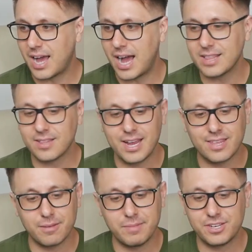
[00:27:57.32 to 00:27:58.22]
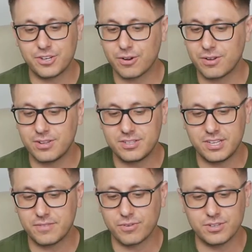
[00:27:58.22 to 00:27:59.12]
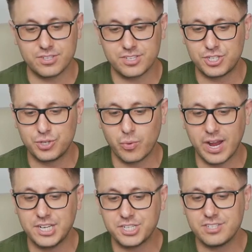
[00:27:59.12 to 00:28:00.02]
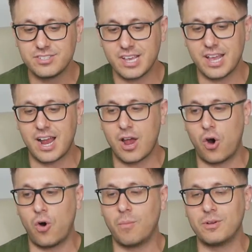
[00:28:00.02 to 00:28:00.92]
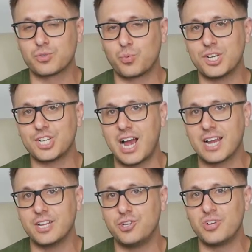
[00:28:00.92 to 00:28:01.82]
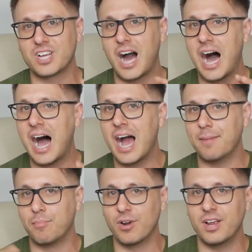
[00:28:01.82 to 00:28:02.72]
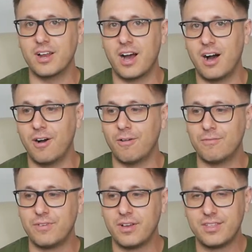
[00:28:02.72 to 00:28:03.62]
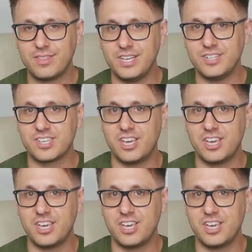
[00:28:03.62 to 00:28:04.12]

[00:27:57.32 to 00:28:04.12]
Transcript: I like them in different situations, and I almost wish I could do like a hybrid of these